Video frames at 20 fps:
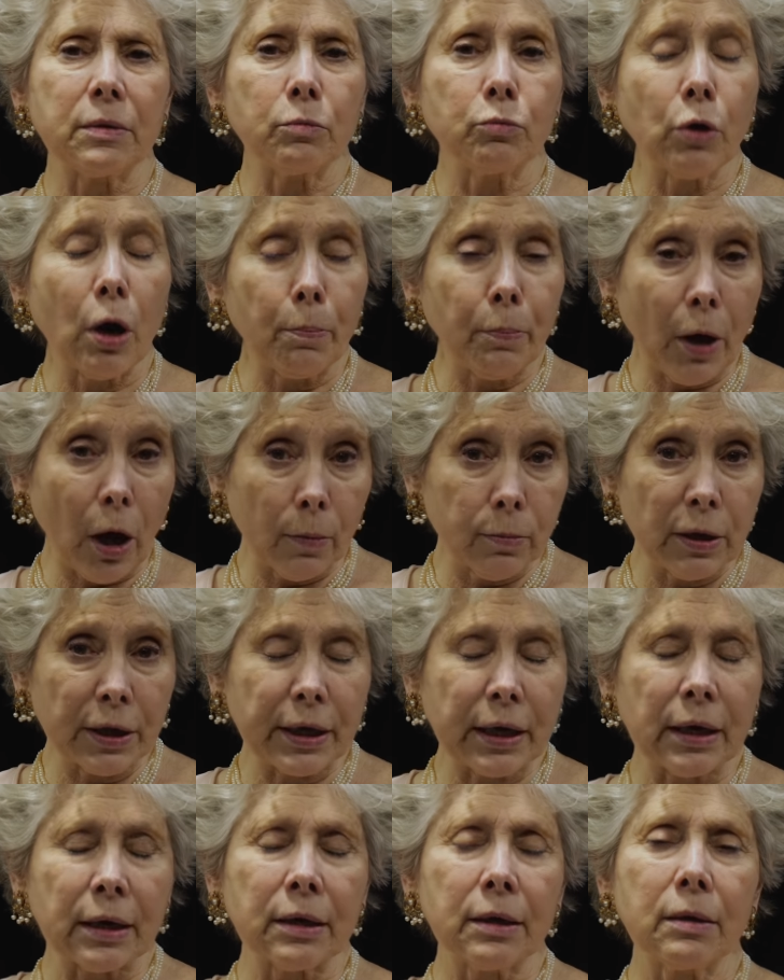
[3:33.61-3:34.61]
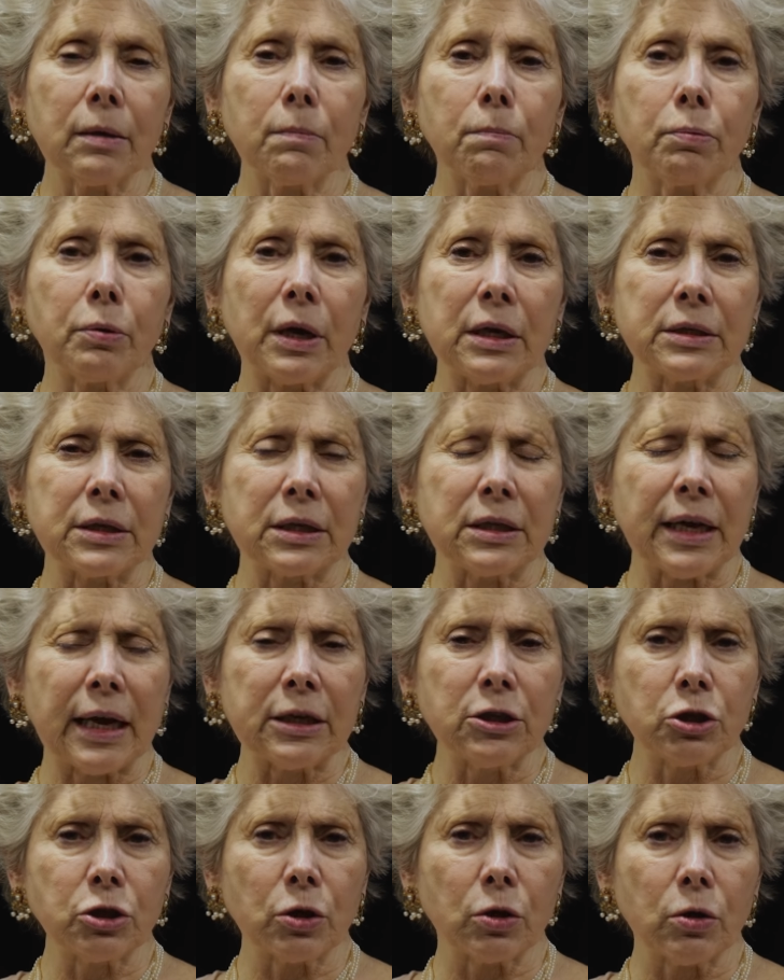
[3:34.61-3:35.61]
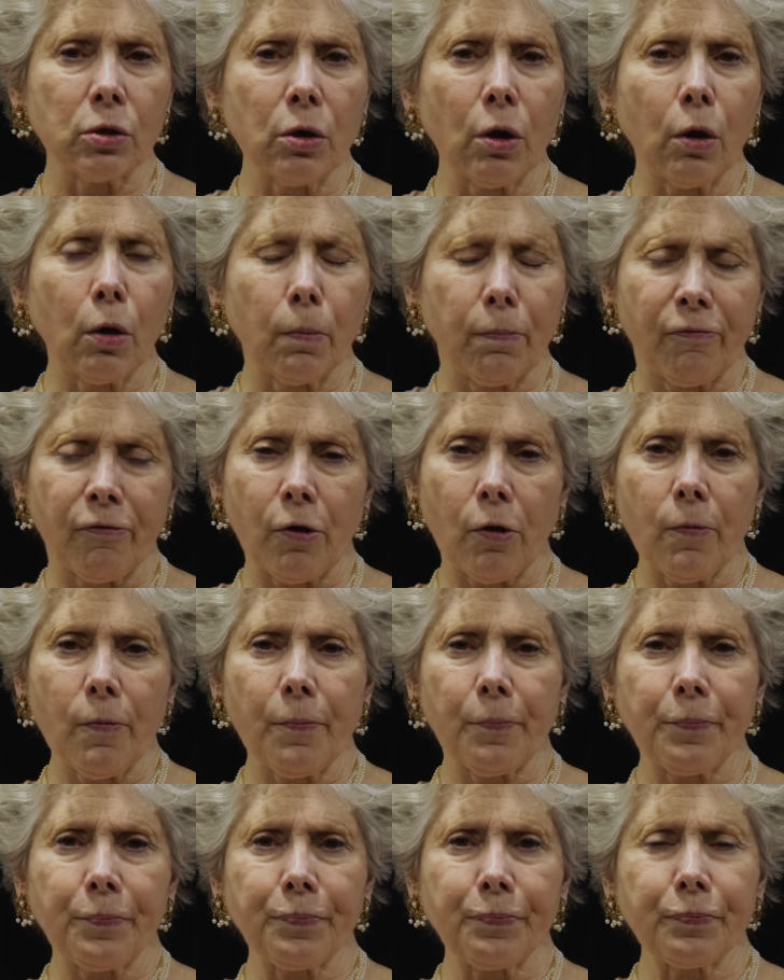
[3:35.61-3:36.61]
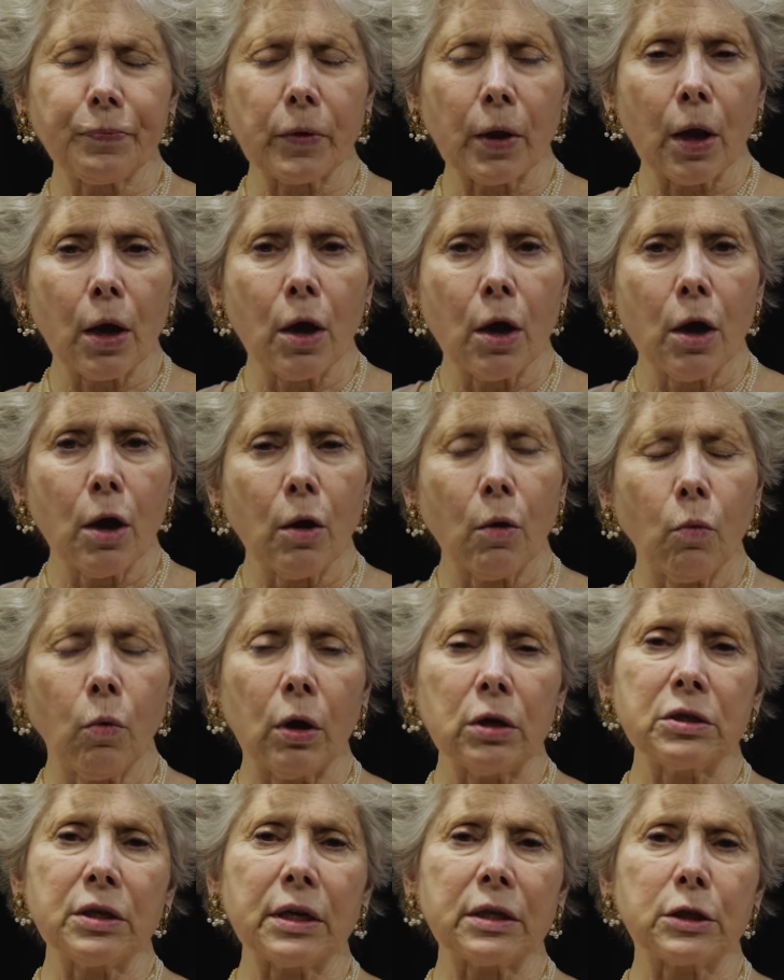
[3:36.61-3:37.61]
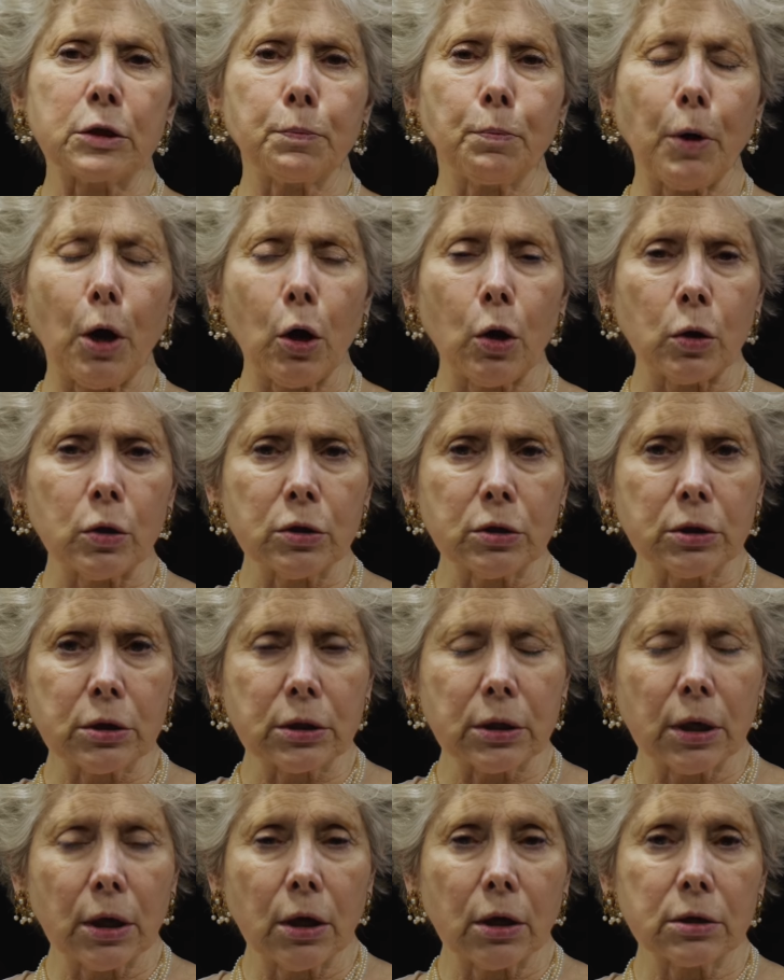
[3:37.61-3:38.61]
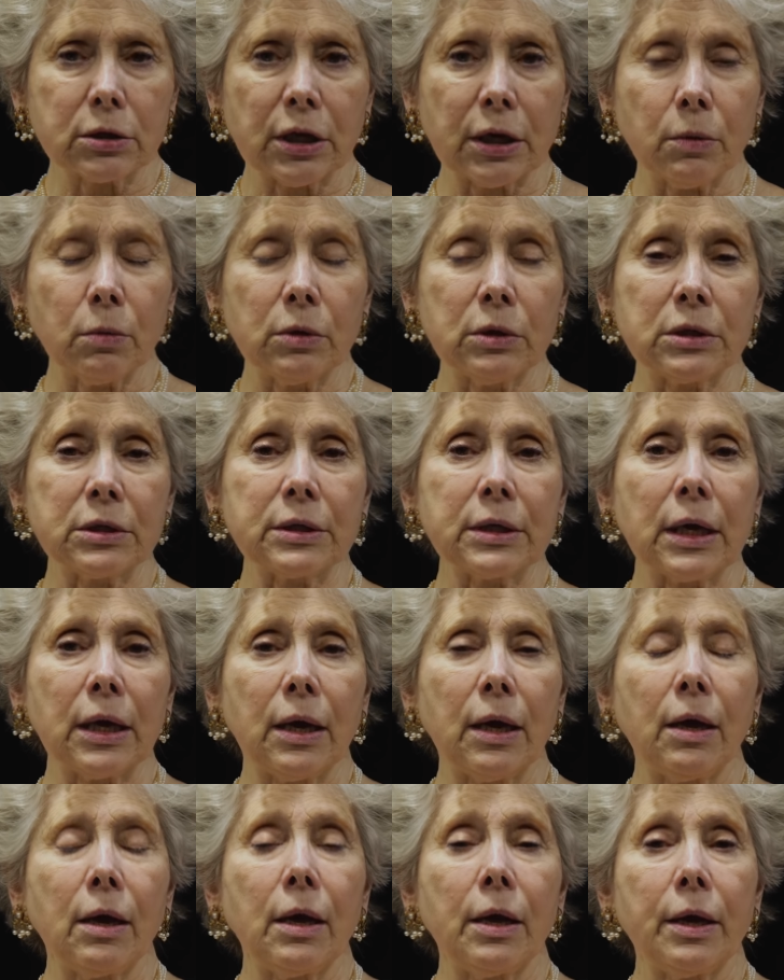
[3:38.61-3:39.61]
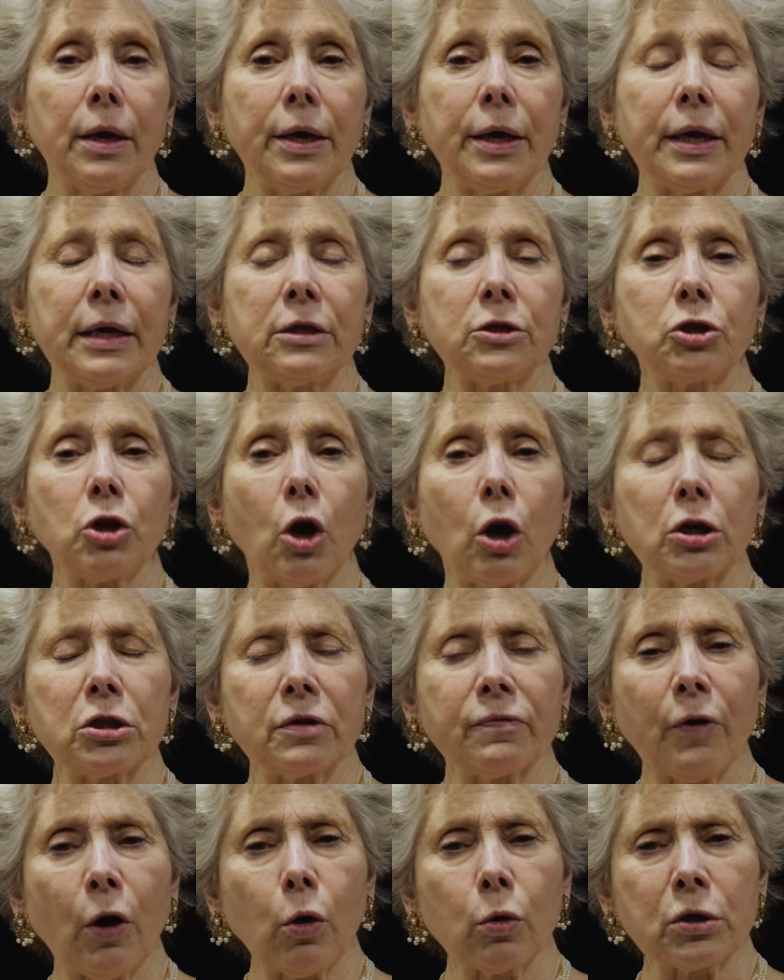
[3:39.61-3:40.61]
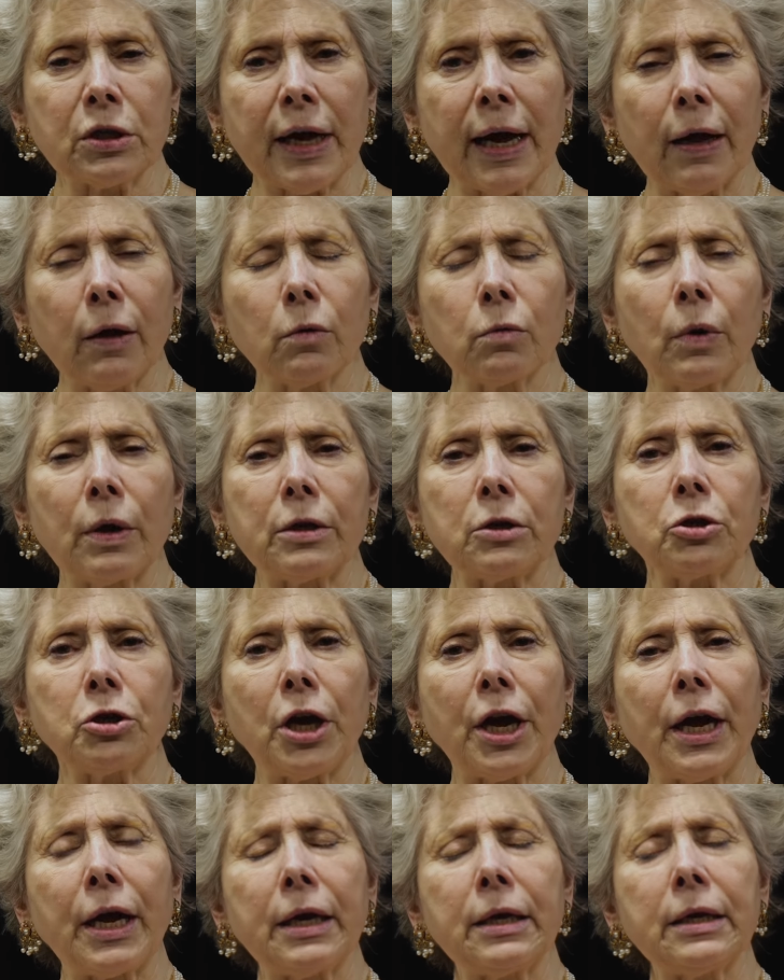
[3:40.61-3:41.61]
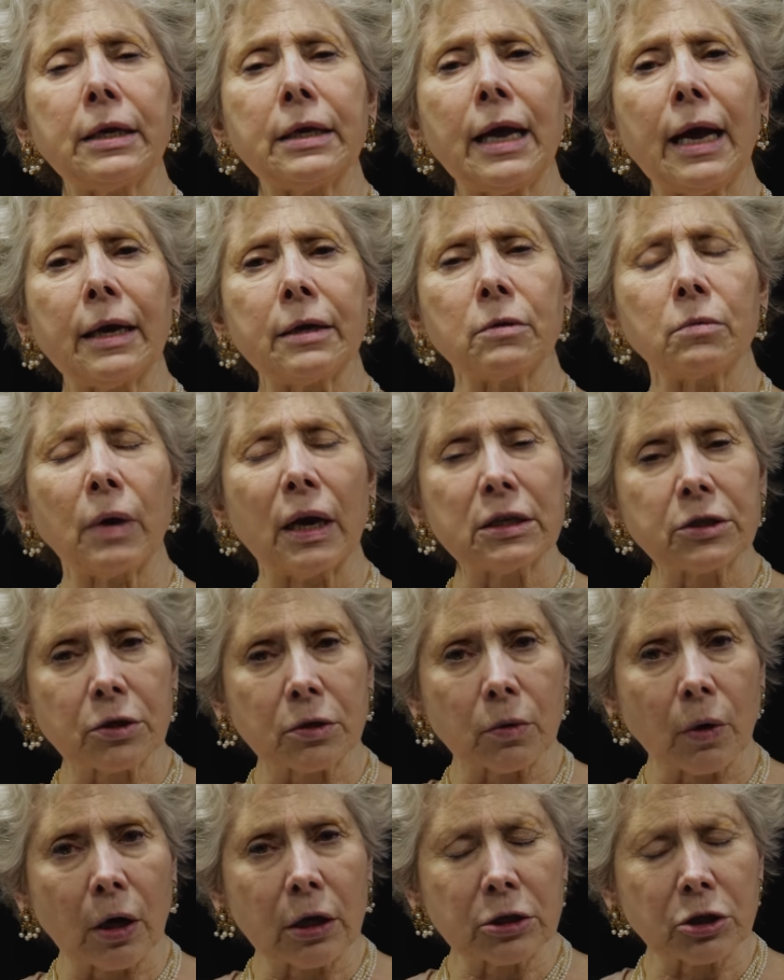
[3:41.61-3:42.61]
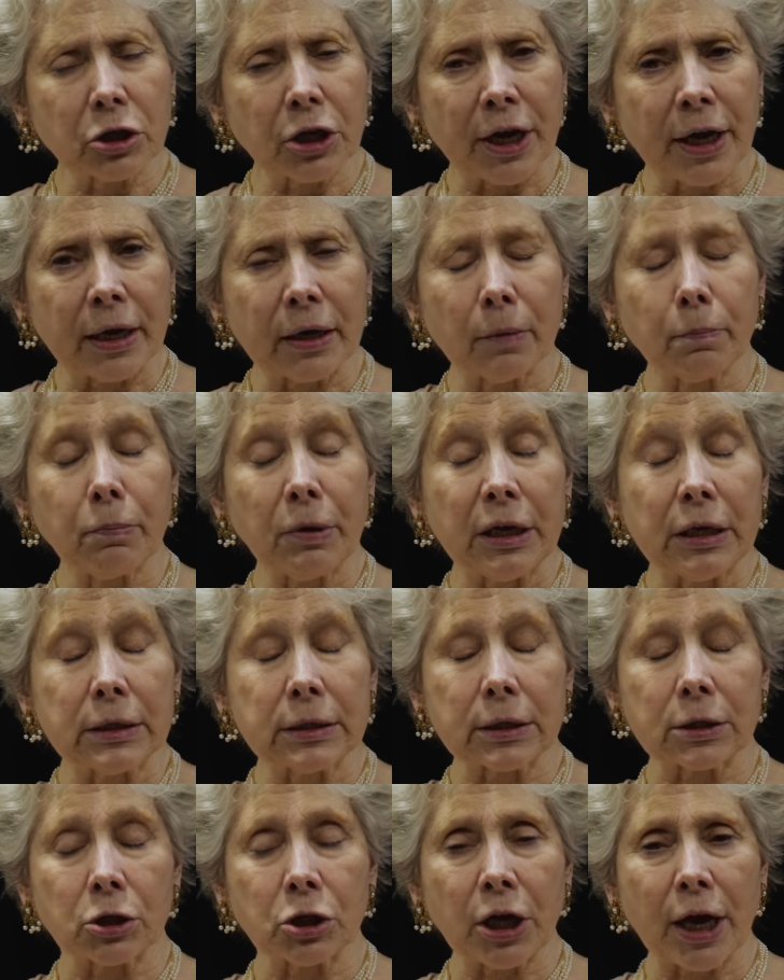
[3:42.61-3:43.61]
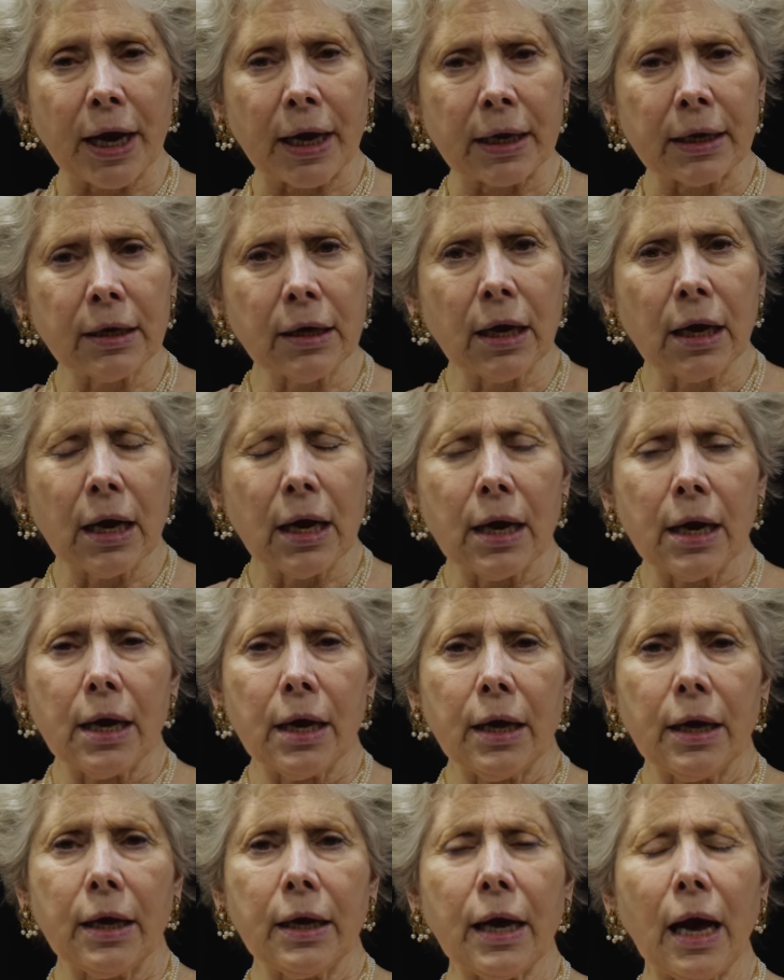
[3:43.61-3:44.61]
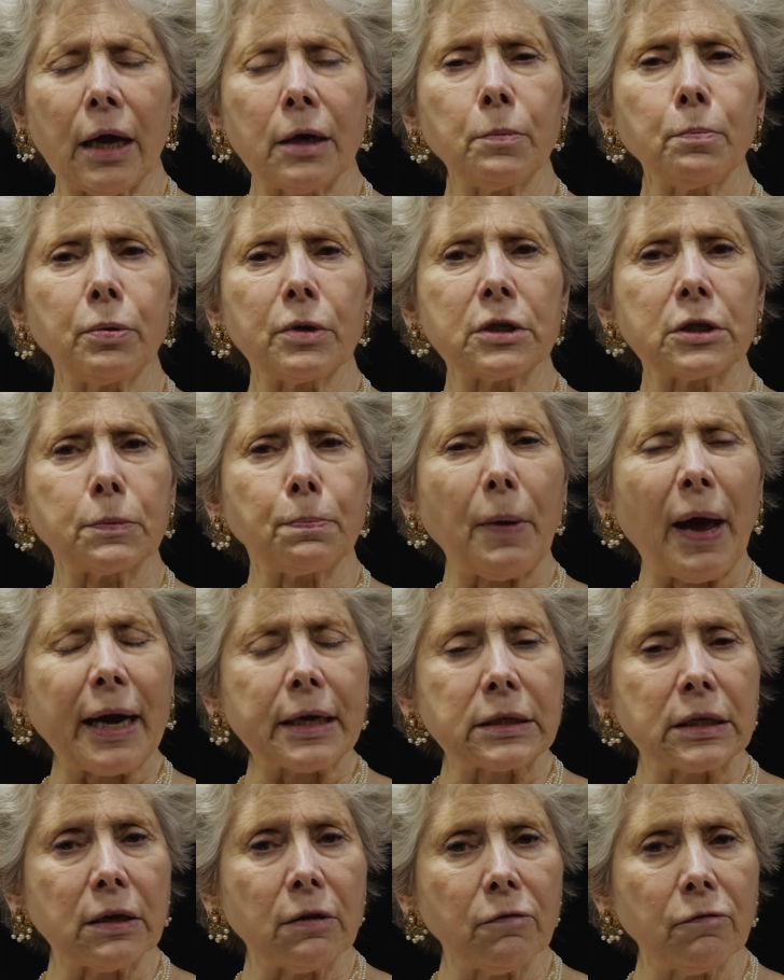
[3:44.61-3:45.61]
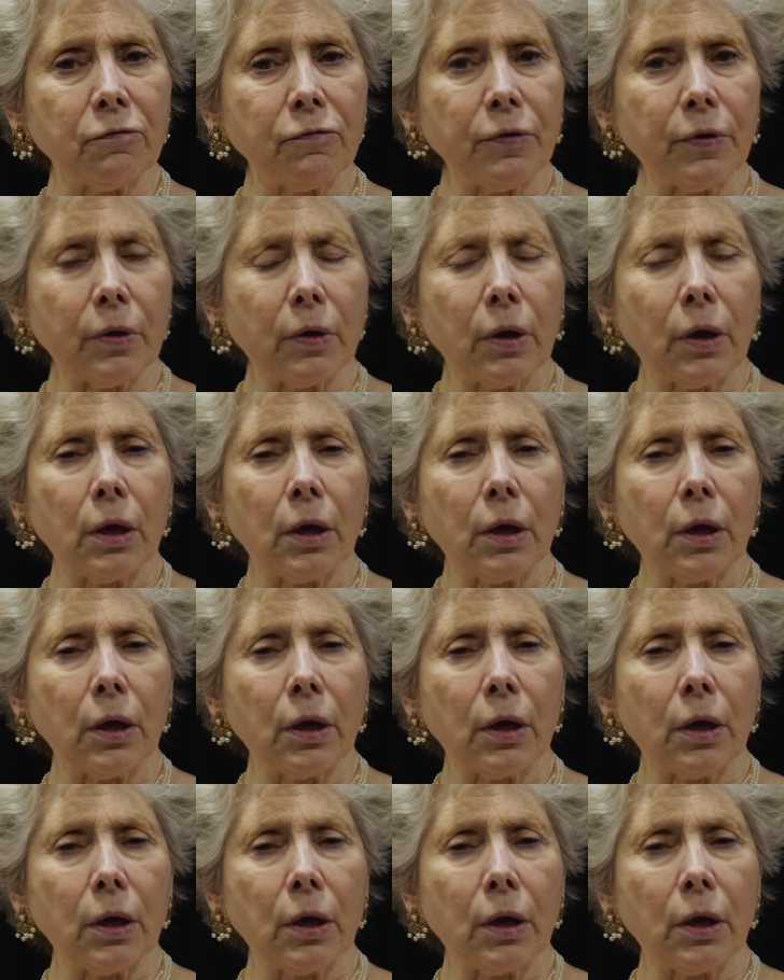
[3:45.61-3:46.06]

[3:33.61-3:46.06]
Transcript: Republican presidential hopeful, was exposed— he was in charge of a hotel chain and had a restaurant chain, a pizza chain. He had a prospective